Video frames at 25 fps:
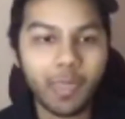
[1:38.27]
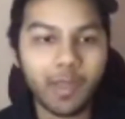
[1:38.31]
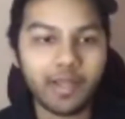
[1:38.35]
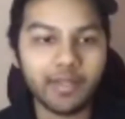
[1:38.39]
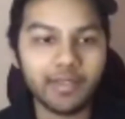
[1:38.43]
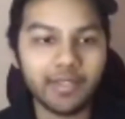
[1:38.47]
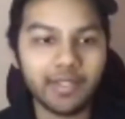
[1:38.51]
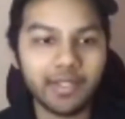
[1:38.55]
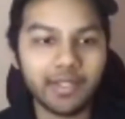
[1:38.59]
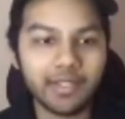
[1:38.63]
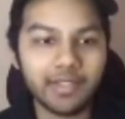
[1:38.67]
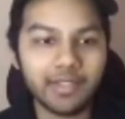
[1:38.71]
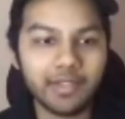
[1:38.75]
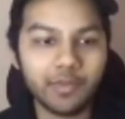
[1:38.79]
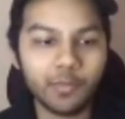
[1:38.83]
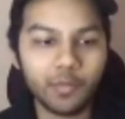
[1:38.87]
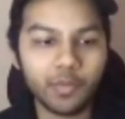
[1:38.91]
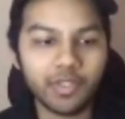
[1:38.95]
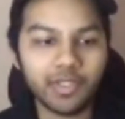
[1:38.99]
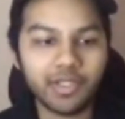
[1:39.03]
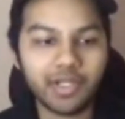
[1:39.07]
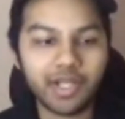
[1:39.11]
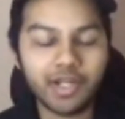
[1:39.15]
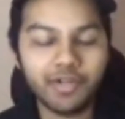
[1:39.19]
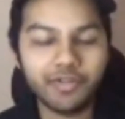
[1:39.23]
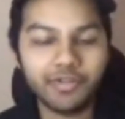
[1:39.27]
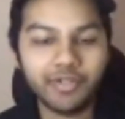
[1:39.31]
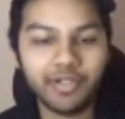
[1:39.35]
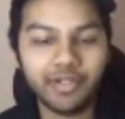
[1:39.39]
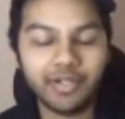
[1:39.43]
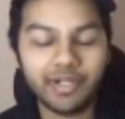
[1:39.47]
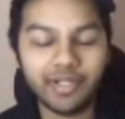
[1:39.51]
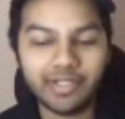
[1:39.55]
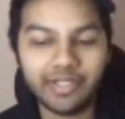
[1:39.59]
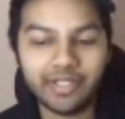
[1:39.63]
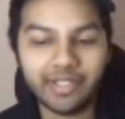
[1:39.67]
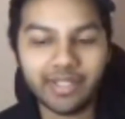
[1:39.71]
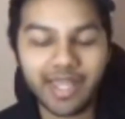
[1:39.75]
I think what the country
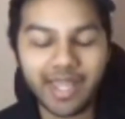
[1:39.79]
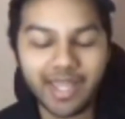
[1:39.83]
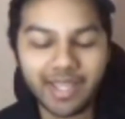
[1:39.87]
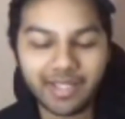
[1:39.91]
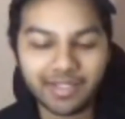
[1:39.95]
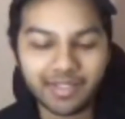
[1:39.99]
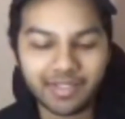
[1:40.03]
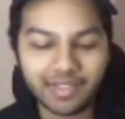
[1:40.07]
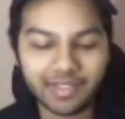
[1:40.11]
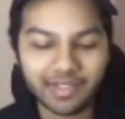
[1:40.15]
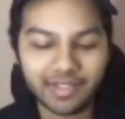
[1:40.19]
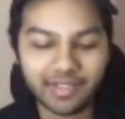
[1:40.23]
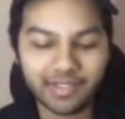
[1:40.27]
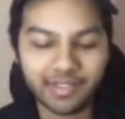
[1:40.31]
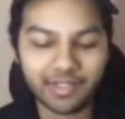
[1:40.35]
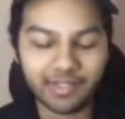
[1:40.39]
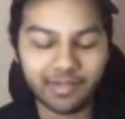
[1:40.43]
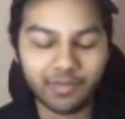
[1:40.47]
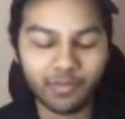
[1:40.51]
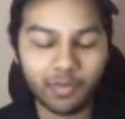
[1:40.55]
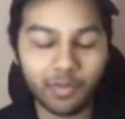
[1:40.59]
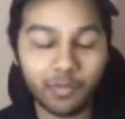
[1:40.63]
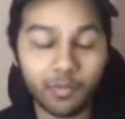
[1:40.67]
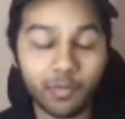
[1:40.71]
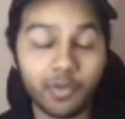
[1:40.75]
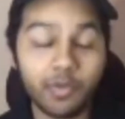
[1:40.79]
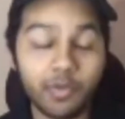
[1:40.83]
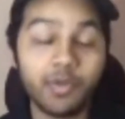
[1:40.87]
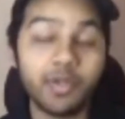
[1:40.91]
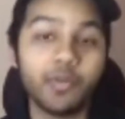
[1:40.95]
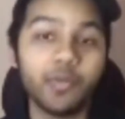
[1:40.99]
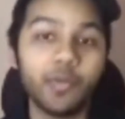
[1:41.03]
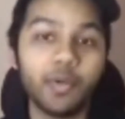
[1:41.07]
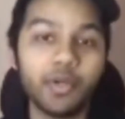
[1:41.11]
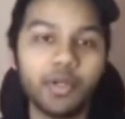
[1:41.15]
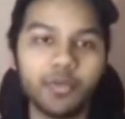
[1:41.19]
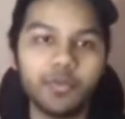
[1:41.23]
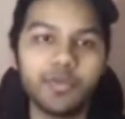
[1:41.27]
really lacks is what
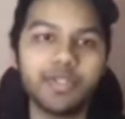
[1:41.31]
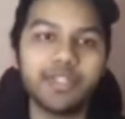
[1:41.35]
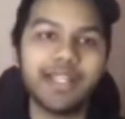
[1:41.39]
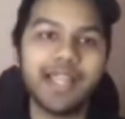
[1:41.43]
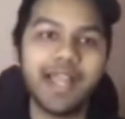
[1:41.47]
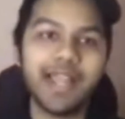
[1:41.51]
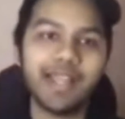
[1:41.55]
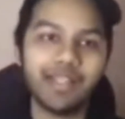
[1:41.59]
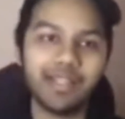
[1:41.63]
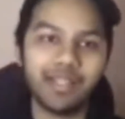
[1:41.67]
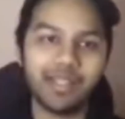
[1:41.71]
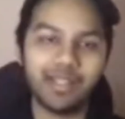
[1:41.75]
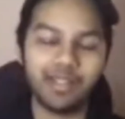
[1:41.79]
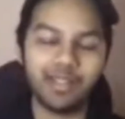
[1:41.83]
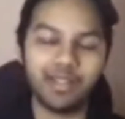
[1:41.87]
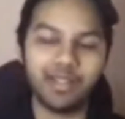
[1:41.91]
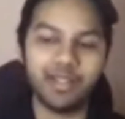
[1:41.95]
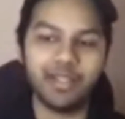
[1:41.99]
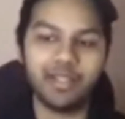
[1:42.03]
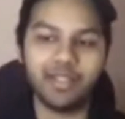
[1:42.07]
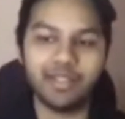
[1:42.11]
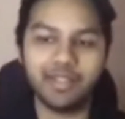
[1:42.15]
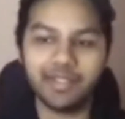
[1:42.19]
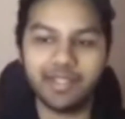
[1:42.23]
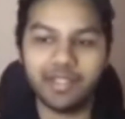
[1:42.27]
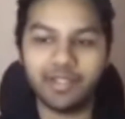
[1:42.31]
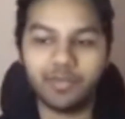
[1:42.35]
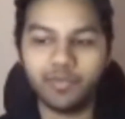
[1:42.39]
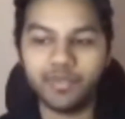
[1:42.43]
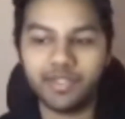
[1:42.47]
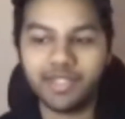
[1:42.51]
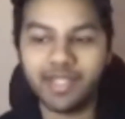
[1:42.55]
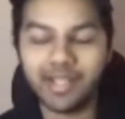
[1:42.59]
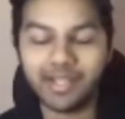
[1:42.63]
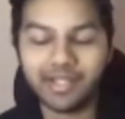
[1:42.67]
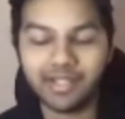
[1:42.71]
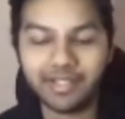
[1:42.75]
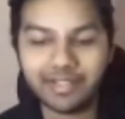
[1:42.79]
it was lacking
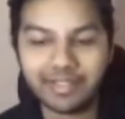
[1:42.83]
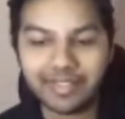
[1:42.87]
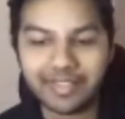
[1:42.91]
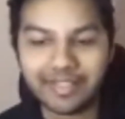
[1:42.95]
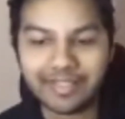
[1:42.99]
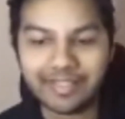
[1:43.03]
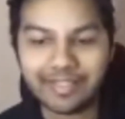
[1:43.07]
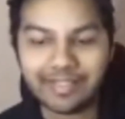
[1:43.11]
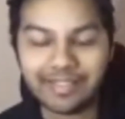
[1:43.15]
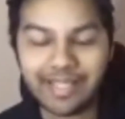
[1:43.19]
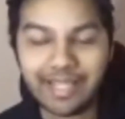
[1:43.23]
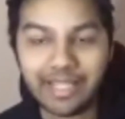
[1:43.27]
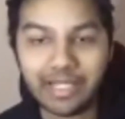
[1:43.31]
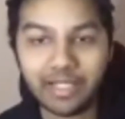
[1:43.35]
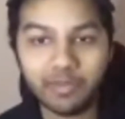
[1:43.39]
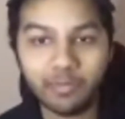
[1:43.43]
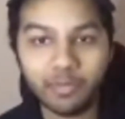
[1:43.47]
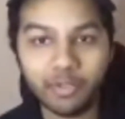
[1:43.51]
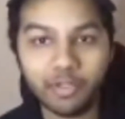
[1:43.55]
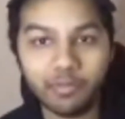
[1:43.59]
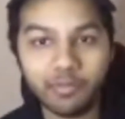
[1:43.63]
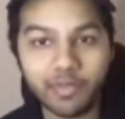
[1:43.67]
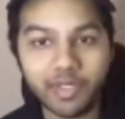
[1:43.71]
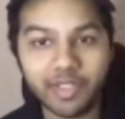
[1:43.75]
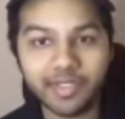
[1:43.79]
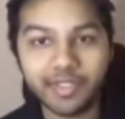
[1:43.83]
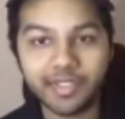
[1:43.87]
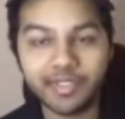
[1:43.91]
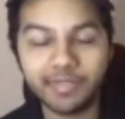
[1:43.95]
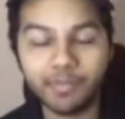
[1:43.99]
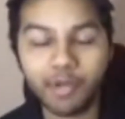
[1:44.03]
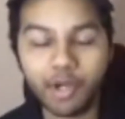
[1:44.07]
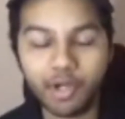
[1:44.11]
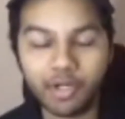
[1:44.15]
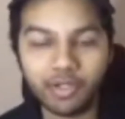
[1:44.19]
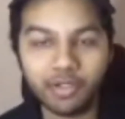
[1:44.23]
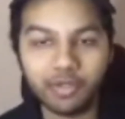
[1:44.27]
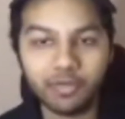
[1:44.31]
a sustainable business
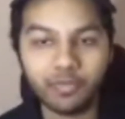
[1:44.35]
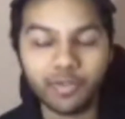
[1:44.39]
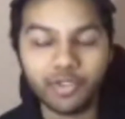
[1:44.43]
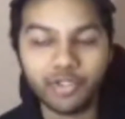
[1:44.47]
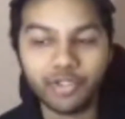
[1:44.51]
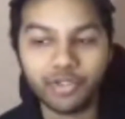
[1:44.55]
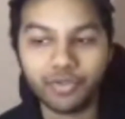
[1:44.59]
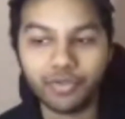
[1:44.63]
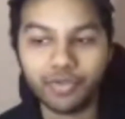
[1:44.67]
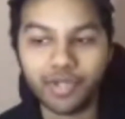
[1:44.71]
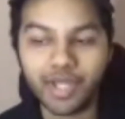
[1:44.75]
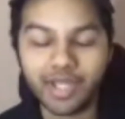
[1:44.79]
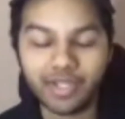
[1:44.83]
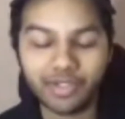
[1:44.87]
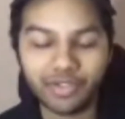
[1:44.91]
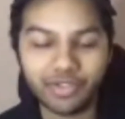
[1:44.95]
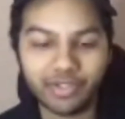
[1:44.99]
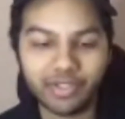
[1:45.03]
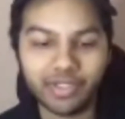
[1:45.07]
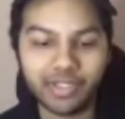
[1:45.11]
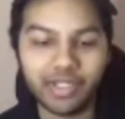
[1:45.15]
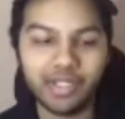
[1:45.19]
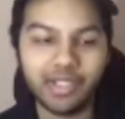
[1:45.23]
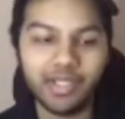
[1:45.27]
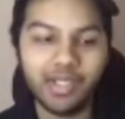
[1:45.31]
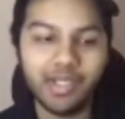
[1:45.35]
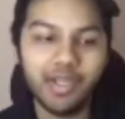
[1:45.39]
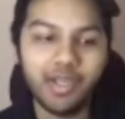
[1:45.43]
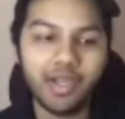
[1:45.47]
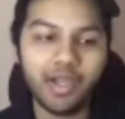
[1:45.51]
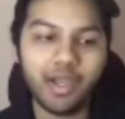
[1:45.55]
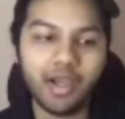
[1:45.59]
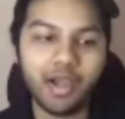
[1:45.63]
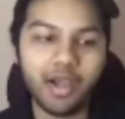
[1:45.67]
model which could actually